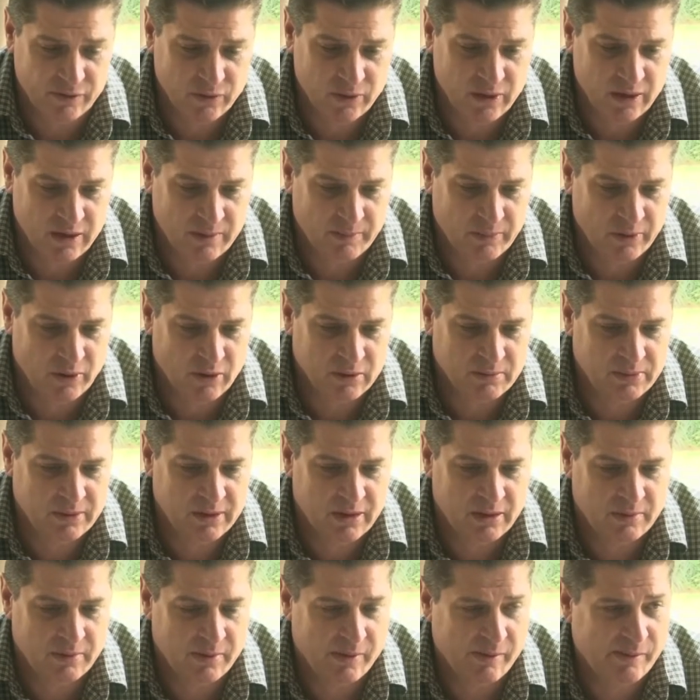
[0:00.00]
department.
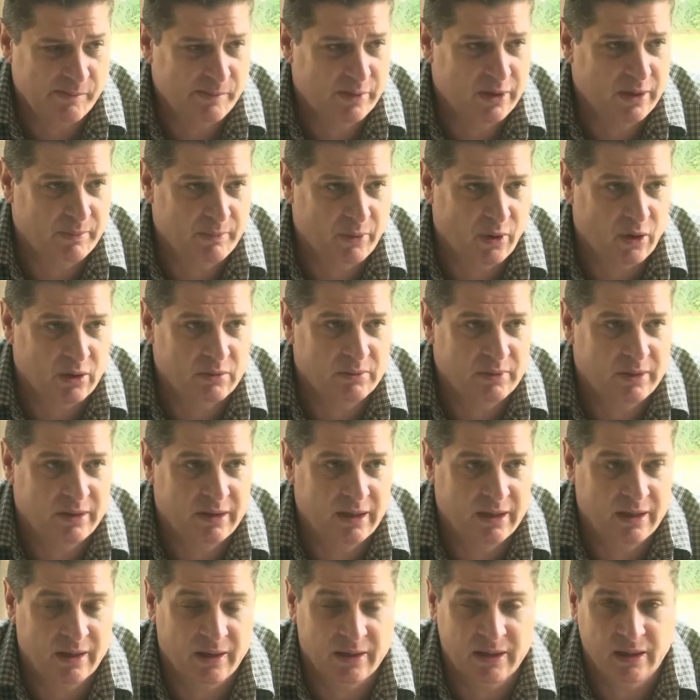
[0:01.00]
The department
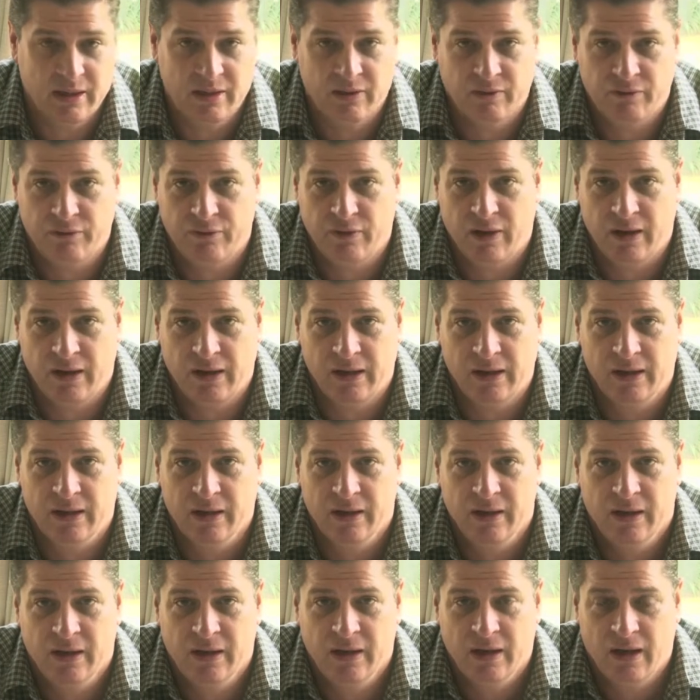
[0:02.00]
then identify
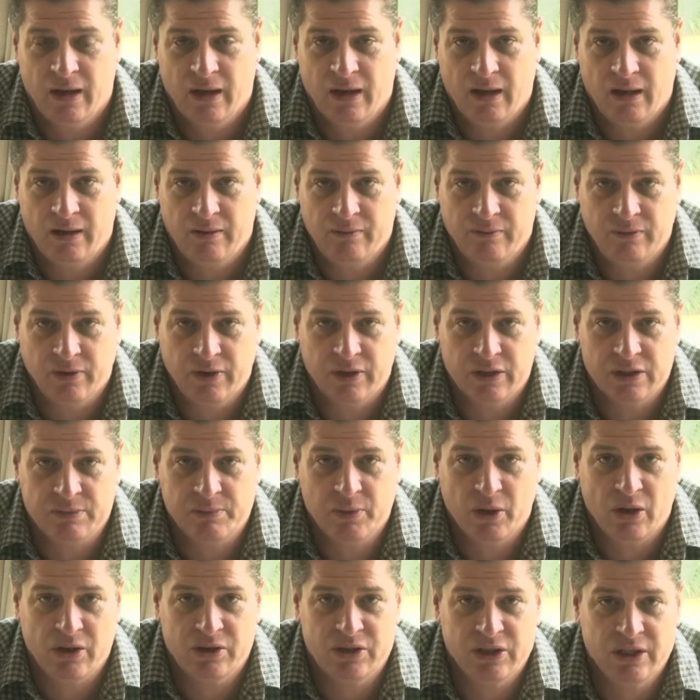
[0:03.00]
various
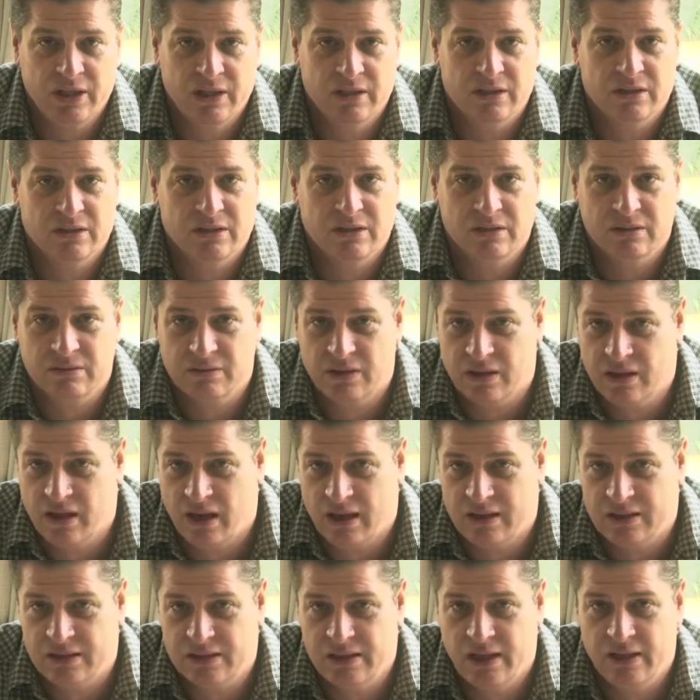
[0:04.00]
projects. The
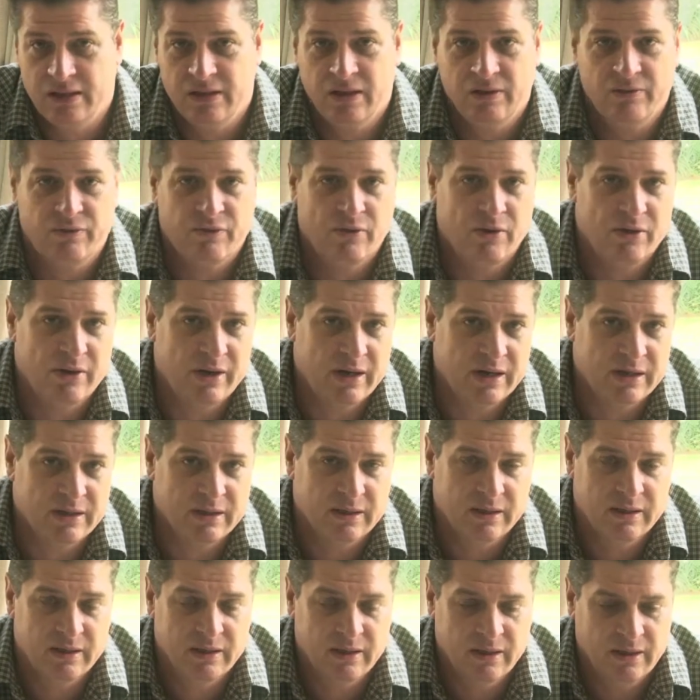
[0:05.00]
guys tender for it,
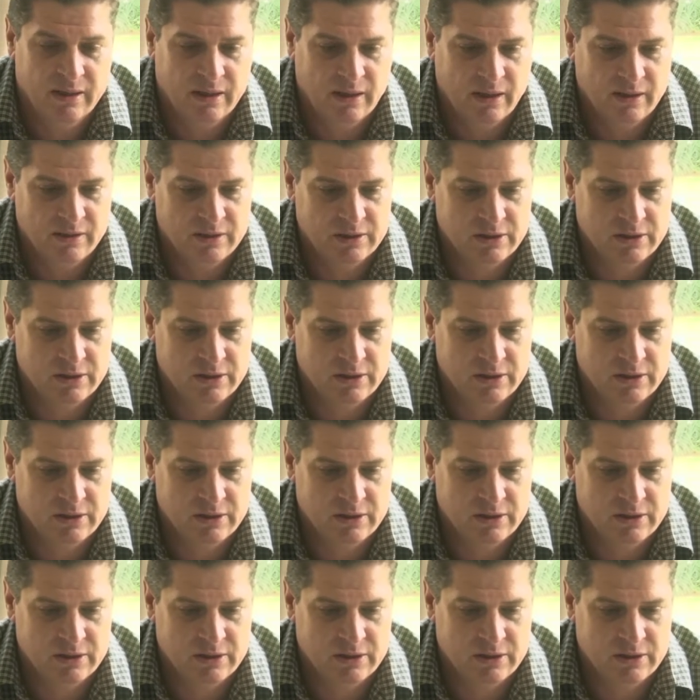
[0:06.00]
and